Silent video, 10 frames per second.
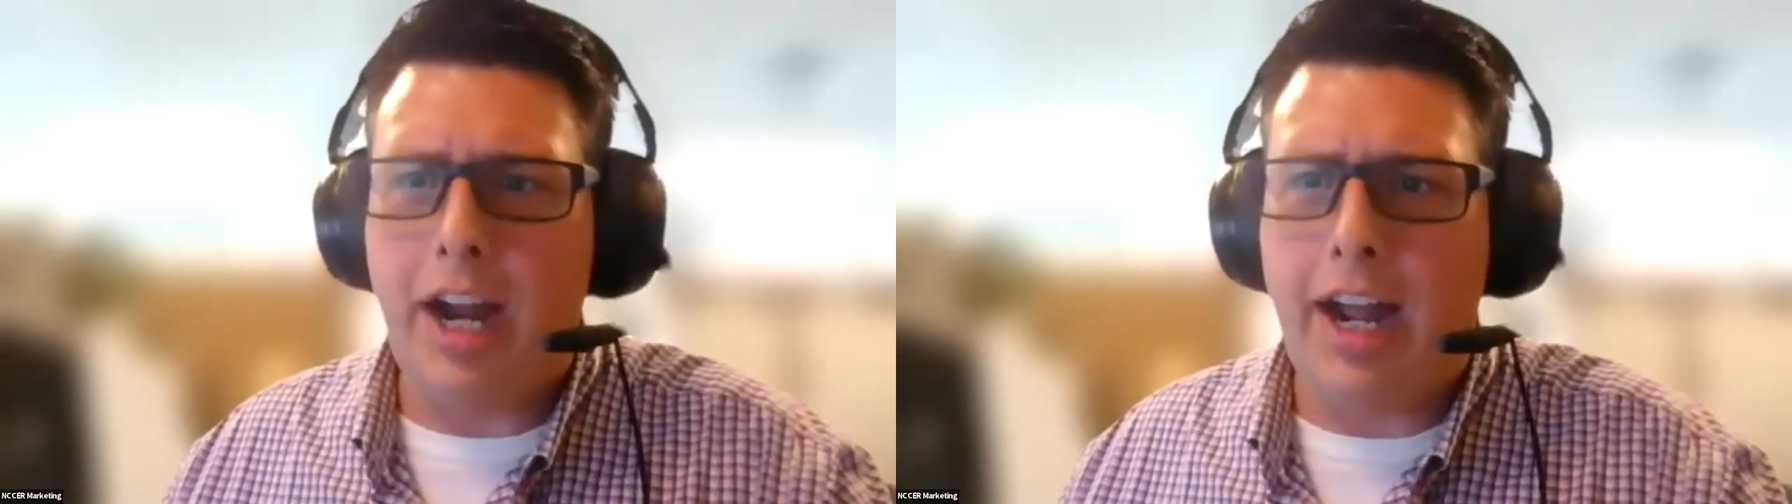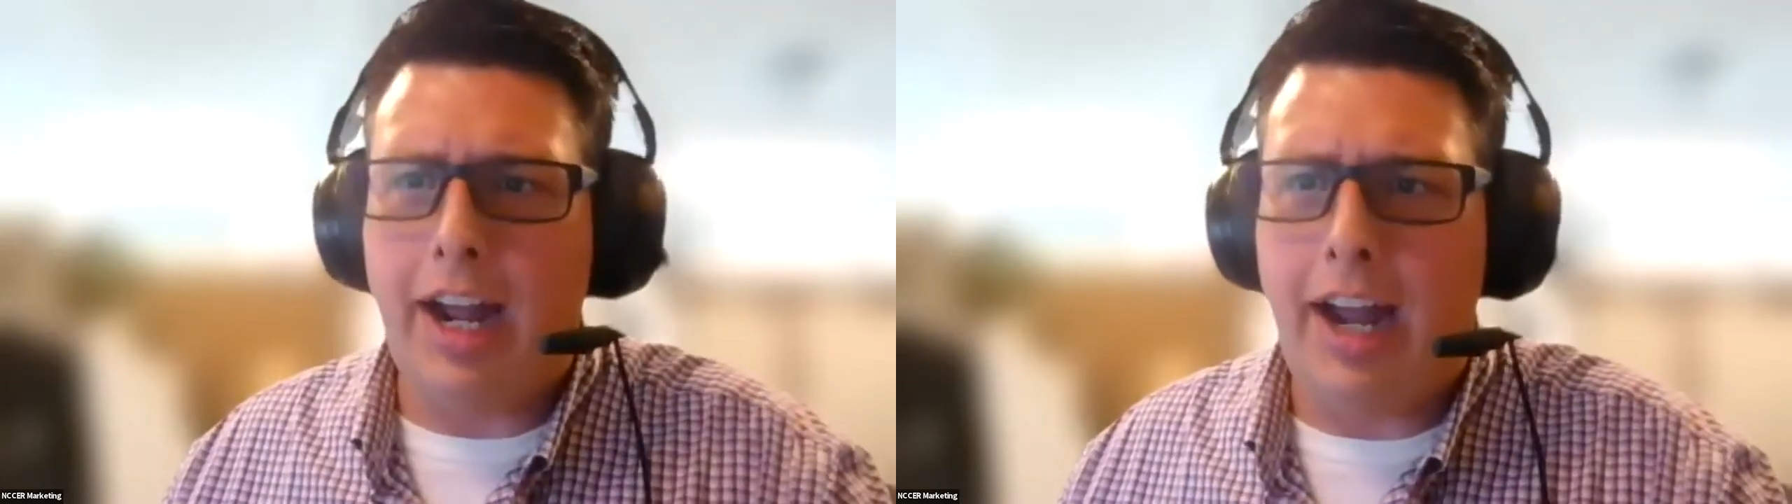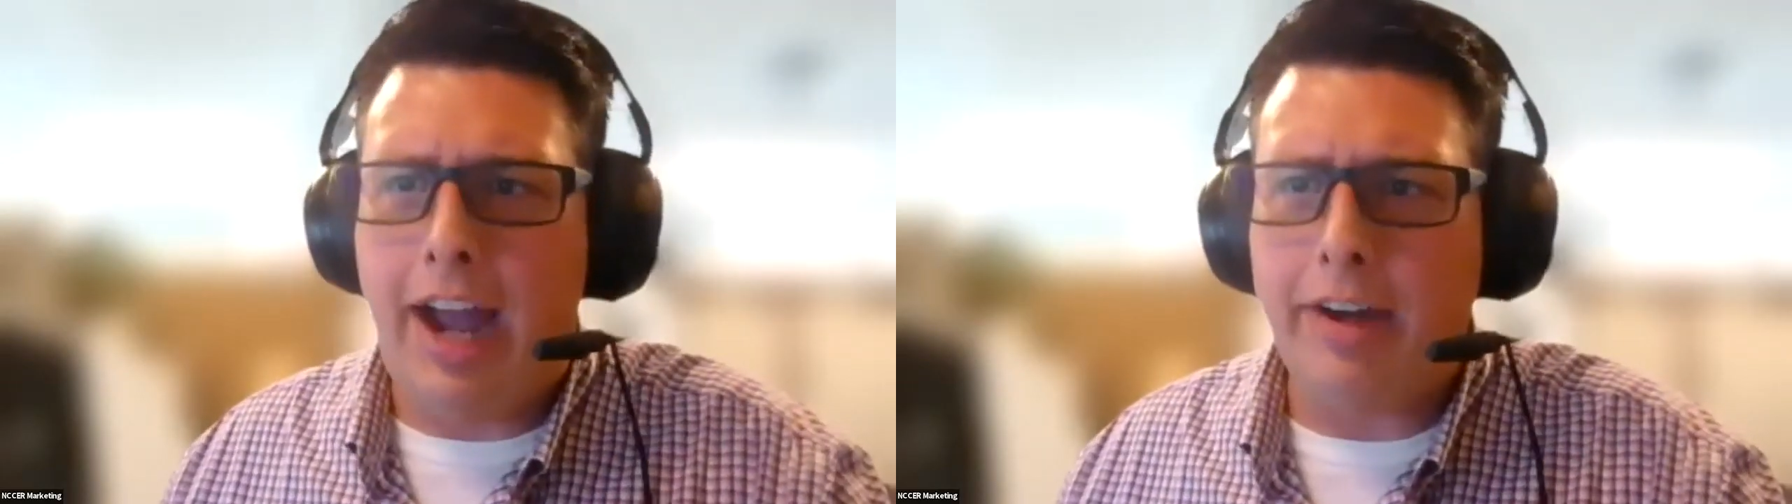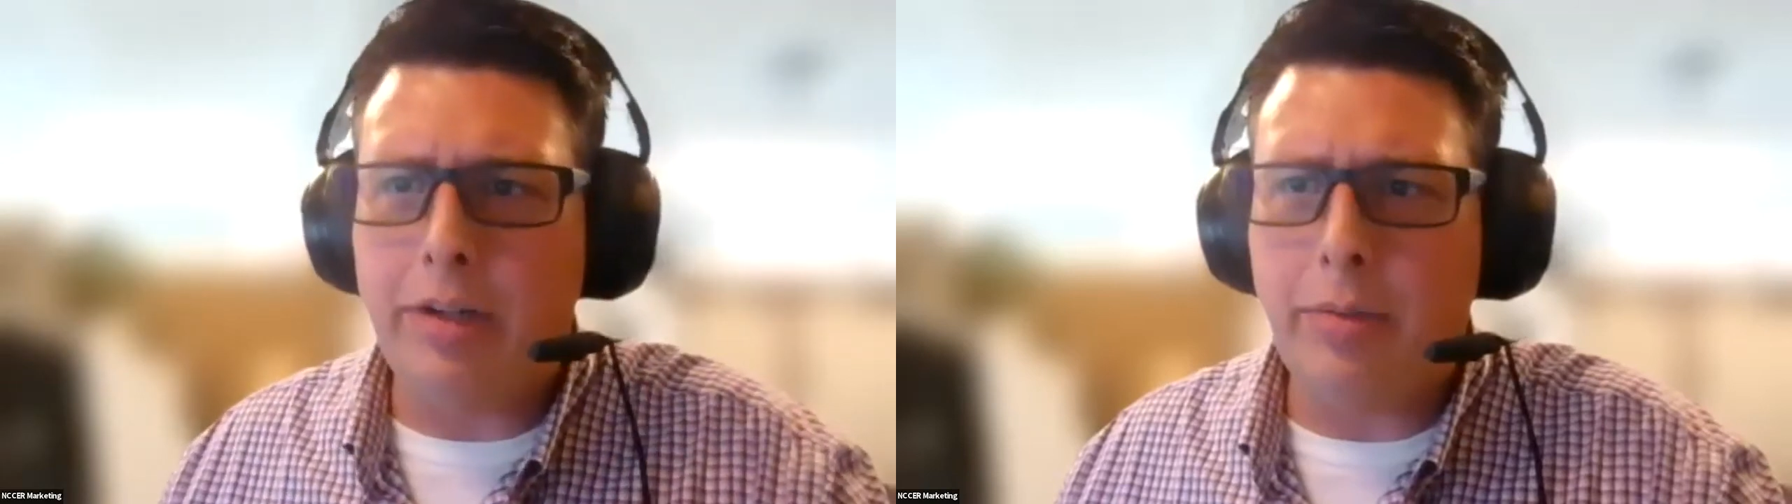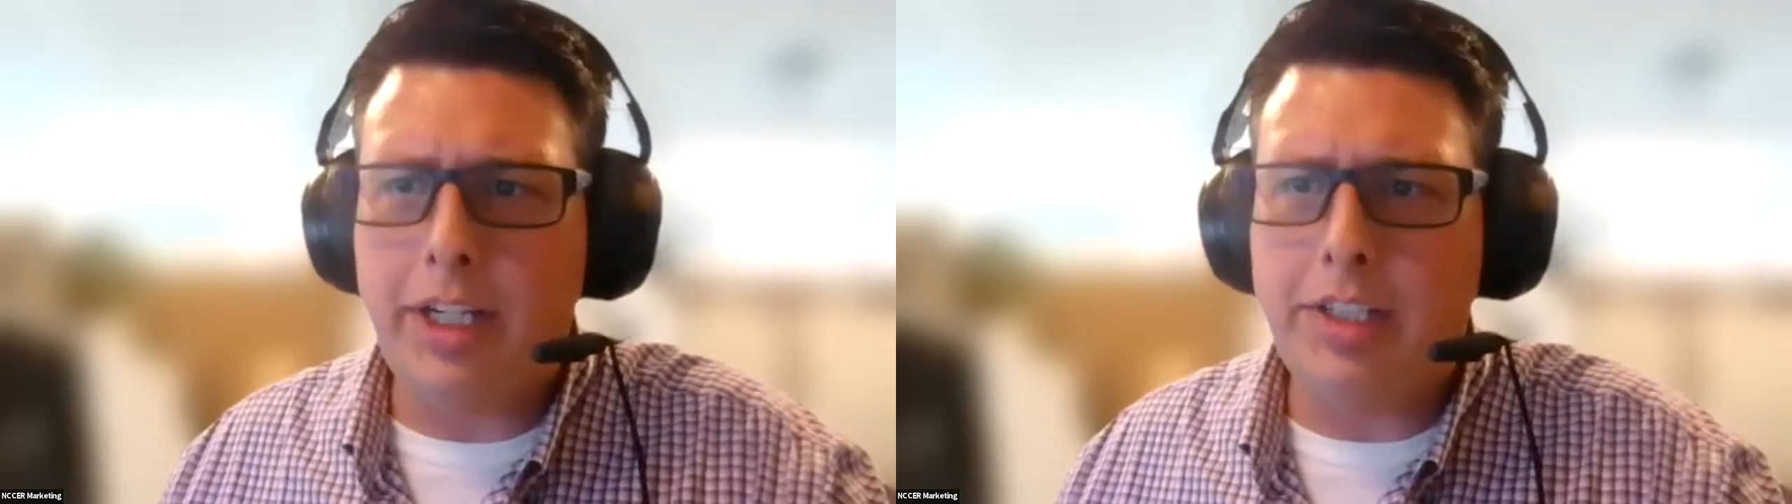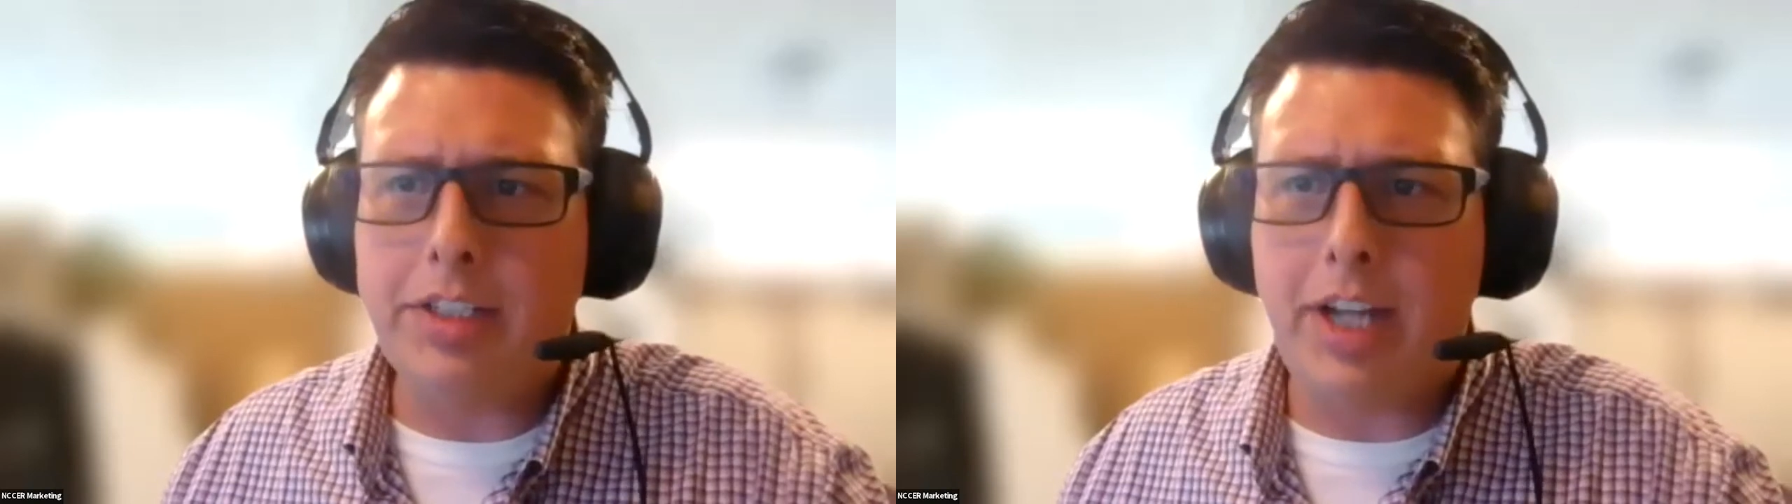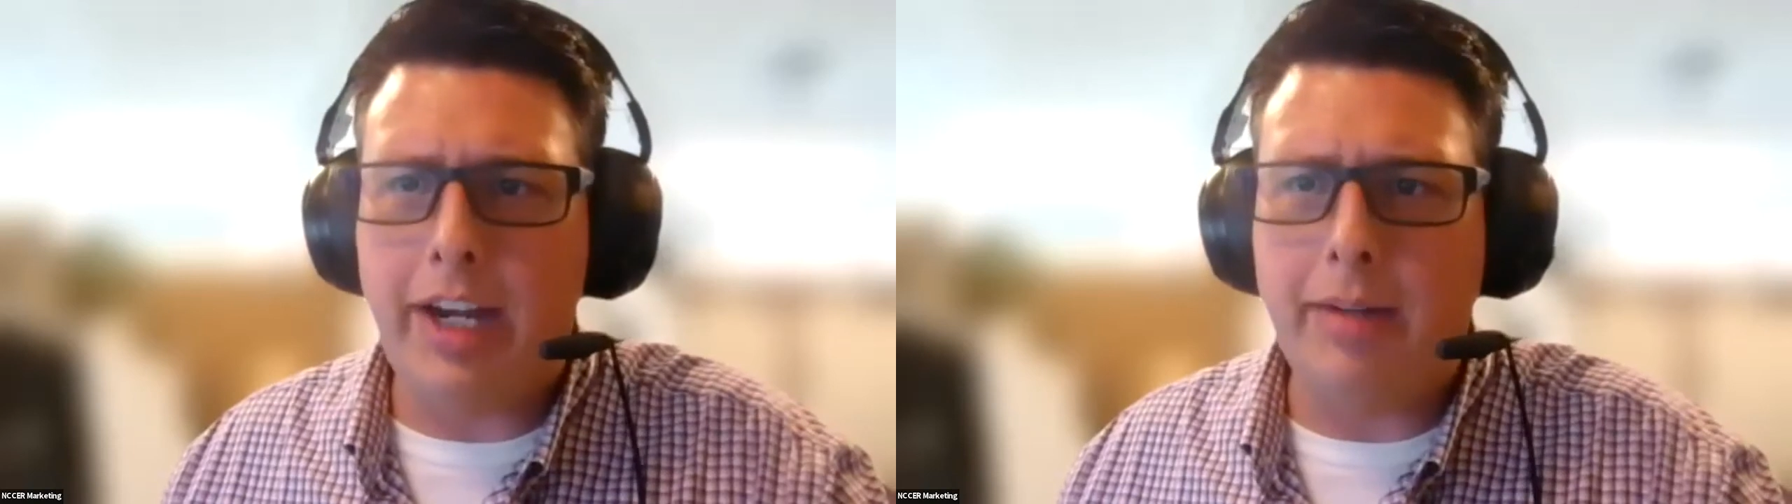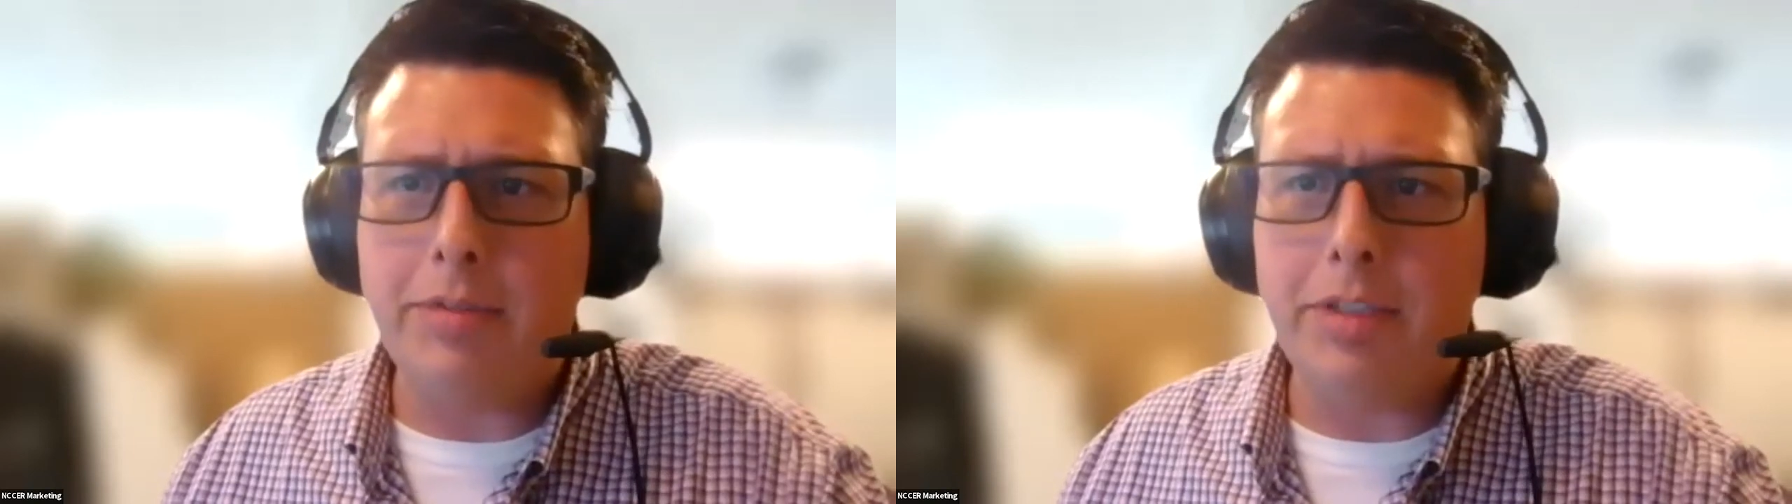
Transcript: How do we sign up